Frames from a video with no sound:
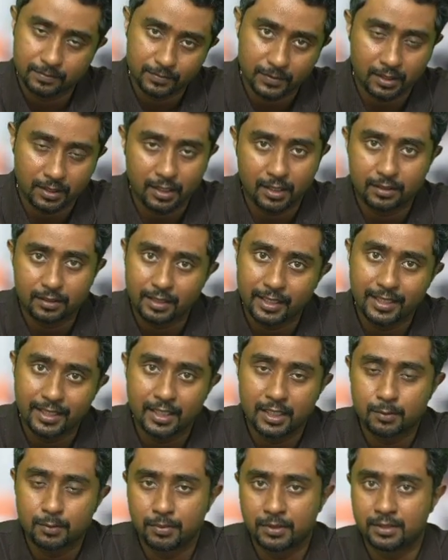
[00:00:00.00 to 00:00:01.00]
Okay, 3
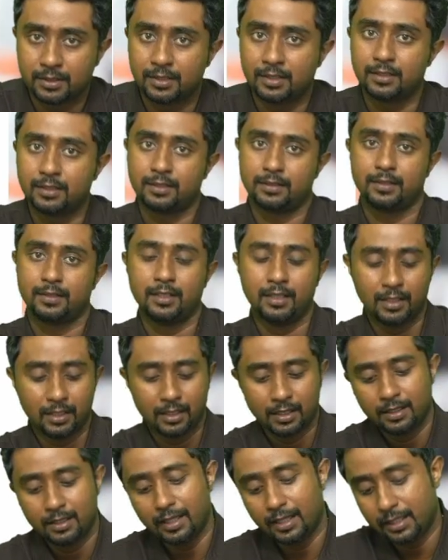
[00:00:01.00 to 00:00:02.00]
years purchase.
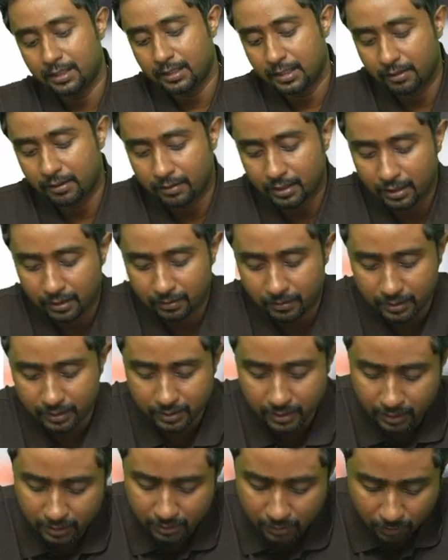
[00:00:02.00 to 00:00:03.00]
That is given in the
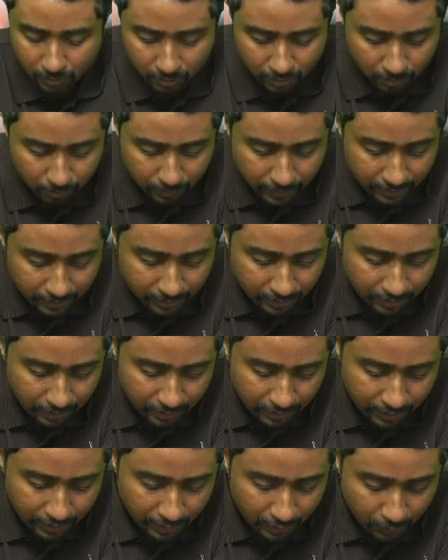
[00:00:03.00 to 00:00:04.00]
question. So
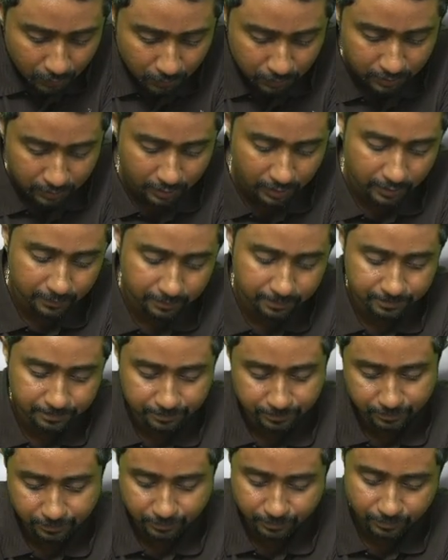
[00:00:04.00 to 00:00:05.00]
basically into 3.
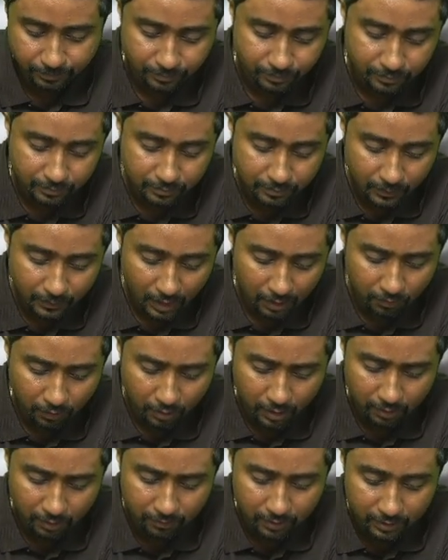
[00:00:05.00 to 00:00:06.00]

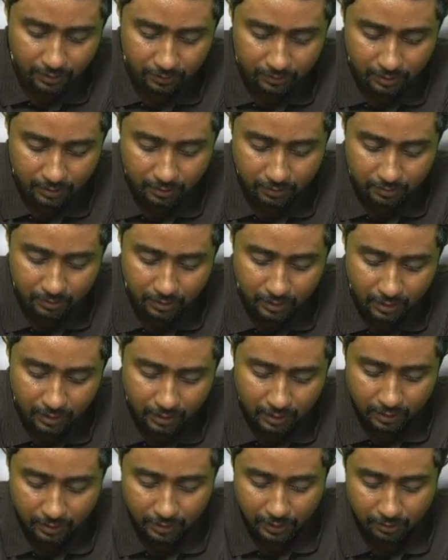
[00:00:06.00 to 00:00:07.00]
45,000 into
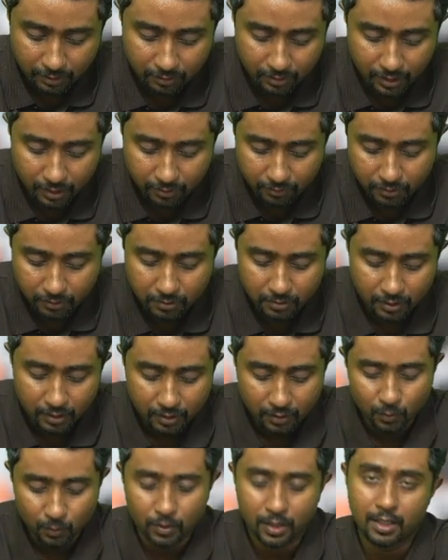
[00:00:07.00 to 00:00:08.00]
3, that will give you
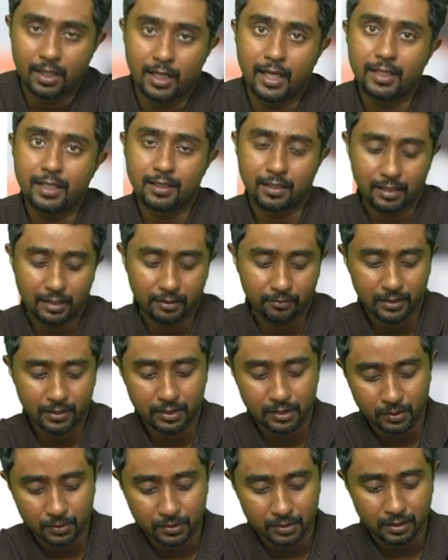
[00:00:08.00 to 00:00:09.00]

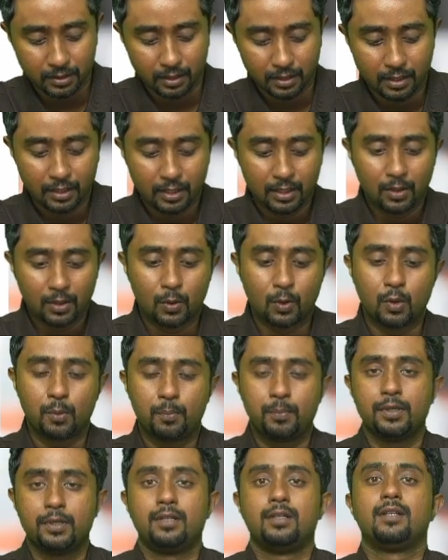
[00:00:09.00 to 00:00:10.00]
1,35,000.
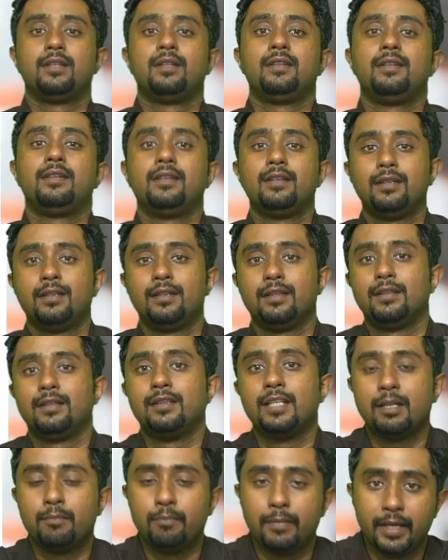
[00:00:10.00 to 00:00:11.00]
Hope
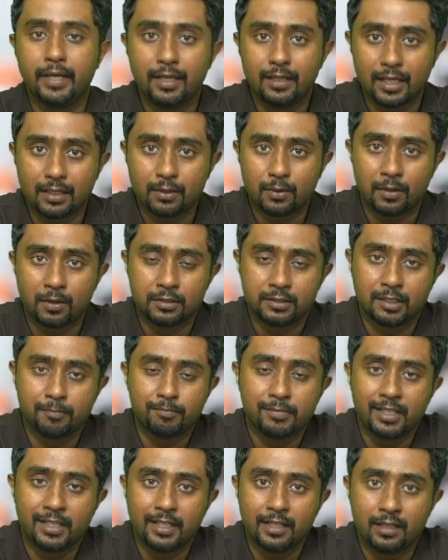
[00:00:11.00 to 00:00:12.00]
that made that concept
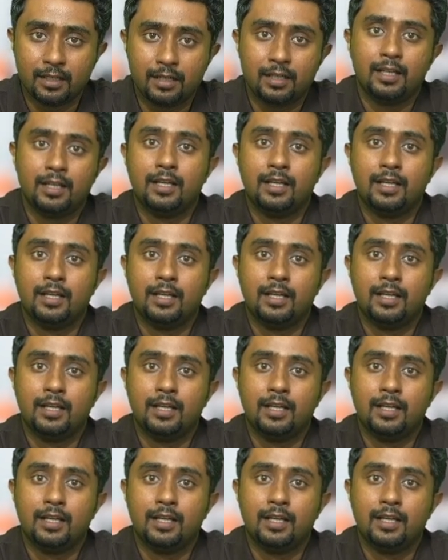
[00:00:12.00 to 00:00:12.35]
clear.